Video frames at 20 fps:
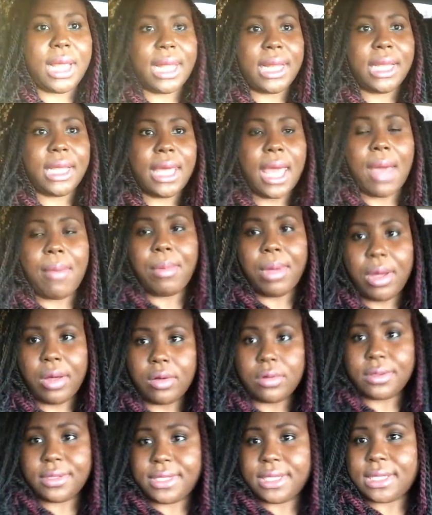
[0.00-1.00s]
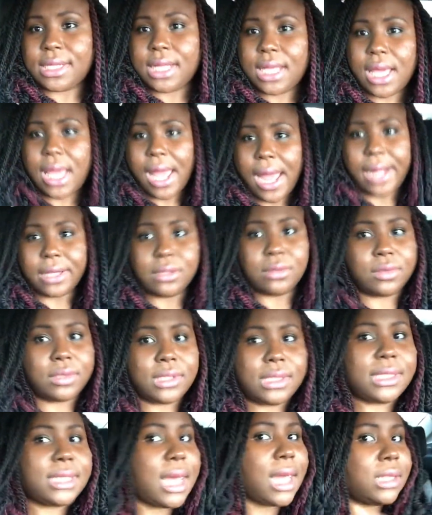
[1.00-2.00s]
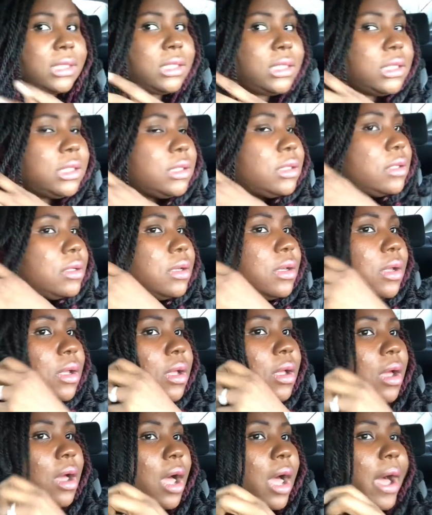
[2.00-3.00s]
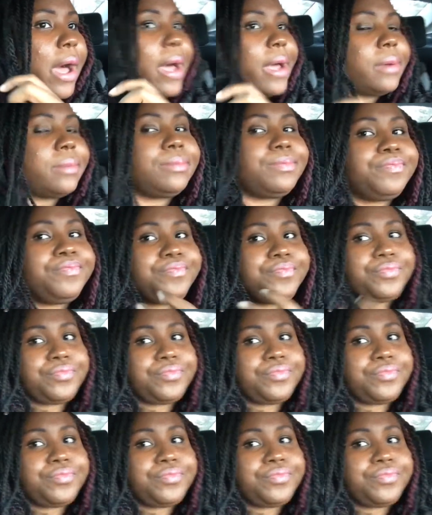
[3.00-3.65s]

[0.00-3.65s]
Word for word: any chemicals in it. I don't intend to um,